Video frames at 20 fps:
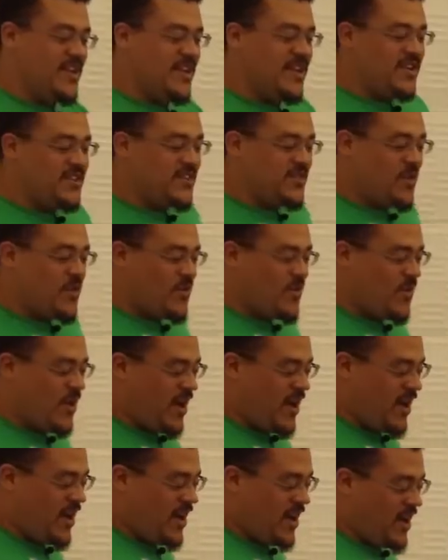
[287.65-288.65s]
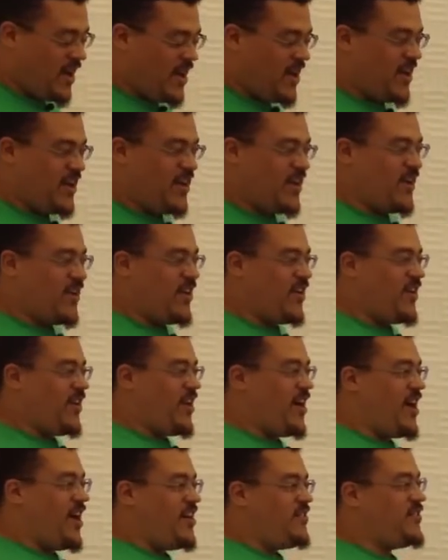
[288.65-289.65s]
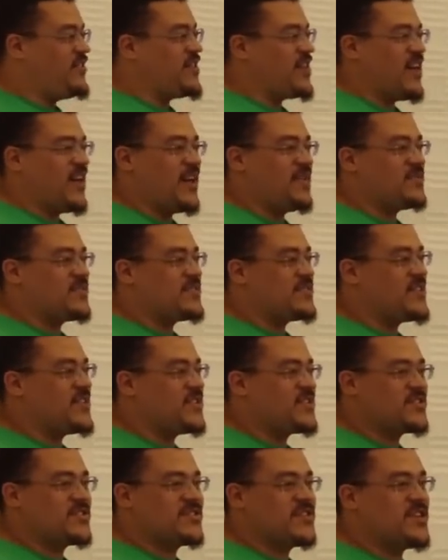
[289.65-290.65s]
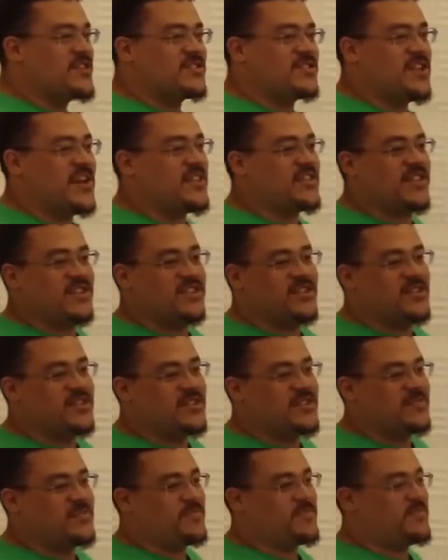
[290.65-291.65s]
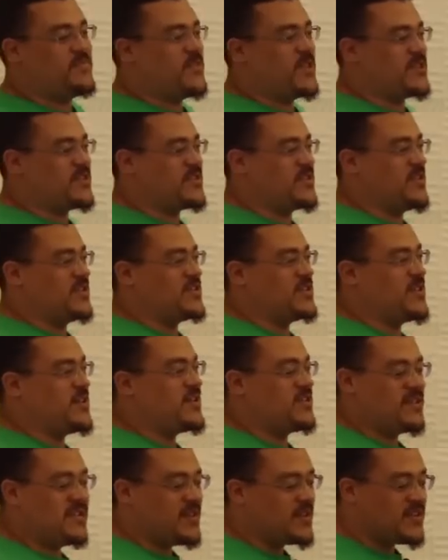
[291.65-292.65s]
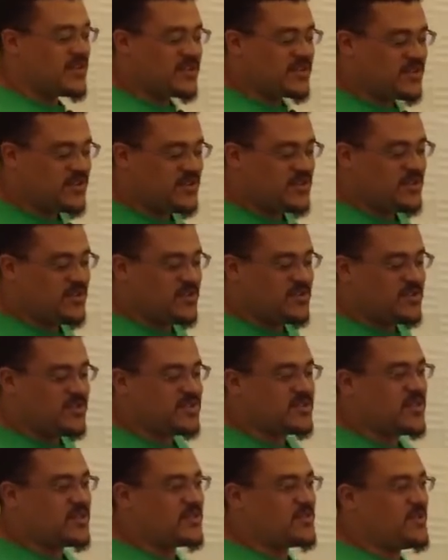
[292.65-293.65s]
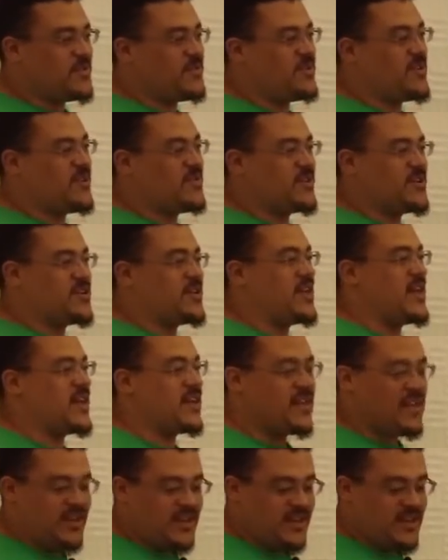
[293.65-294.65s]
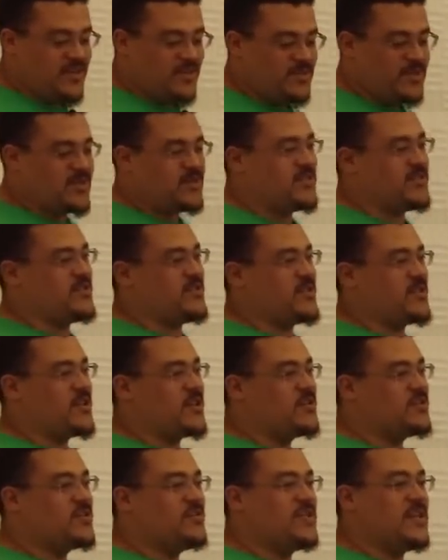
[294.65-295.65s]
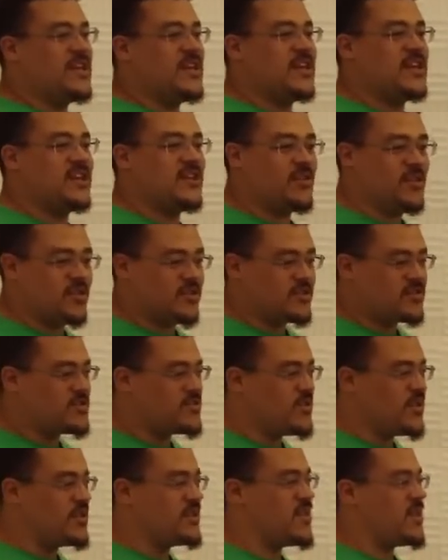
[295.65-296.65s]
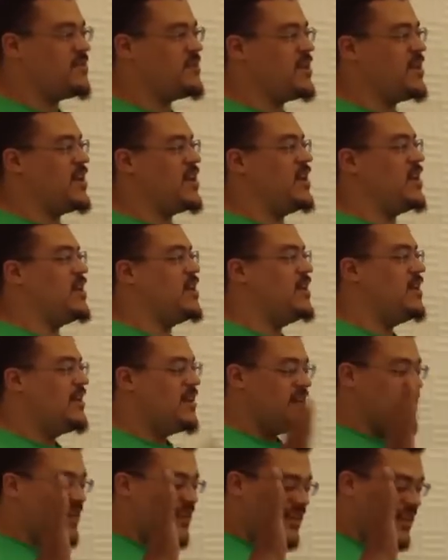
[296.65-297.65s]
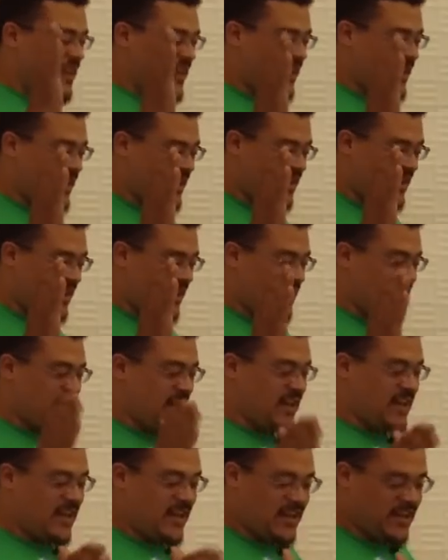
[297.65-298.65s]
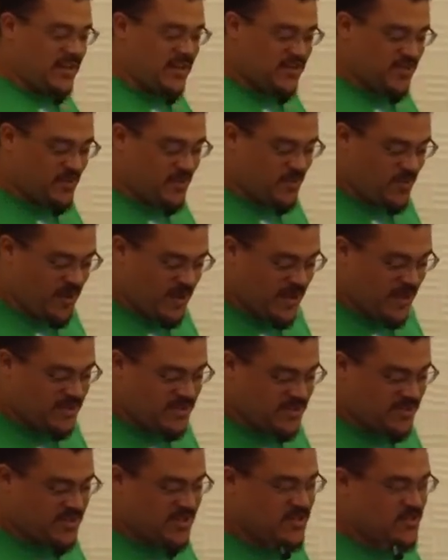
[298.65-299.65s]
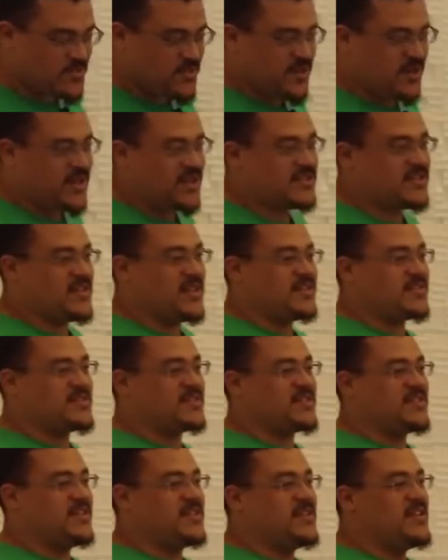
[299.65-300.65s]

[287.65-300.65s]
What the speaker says: So oftentimes, there's nothing but a screen share. You just get to a point where you're like, we need to do a go-to meeting or join.me, and I need to watch this process.